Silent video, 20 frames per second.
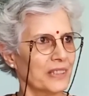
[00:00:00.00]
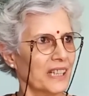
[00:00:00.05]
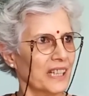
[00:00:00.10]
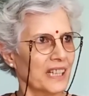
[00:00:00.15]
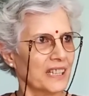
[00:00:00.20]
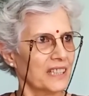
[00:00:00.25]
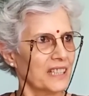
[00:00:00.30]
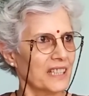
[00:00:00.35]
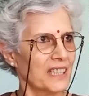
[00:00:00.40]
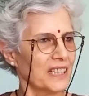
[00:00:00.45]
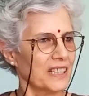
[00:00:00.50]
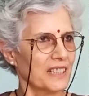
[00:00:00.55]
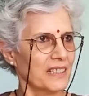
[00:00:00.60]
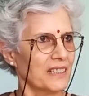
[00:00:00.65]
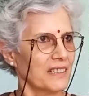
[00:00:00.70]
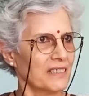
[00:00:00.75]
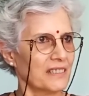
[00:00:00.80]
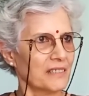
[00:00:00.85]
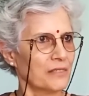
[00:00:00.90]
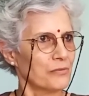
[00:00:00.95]

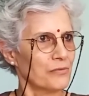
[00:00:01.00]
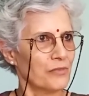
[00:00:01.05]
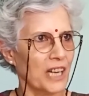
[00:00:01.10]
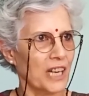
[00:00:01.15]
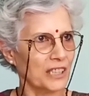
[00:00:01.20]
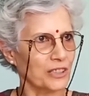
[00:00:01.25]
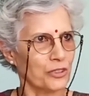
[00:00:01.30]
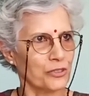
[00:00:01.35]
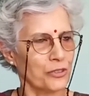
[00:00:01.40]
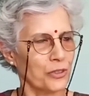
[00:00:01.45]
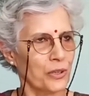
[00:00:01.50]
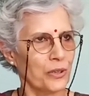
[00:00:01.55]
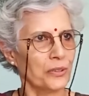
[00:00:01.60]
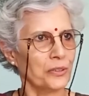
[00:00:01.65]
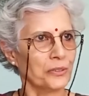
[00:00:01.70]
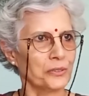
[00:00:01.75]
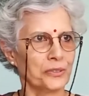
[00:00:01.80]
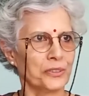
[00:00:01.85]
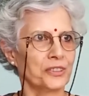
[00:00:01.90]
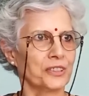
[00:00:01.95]
Indian
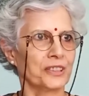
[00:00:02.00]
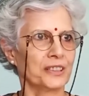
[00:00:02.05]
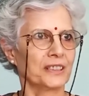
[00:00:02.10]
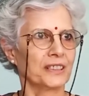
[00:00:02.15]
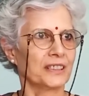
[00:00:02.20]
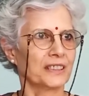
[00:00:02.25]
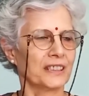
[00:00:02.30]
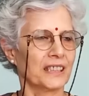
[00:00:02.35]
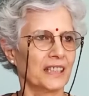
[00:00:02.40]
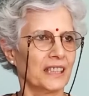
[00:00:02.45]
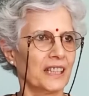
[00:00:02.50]
restaurants, and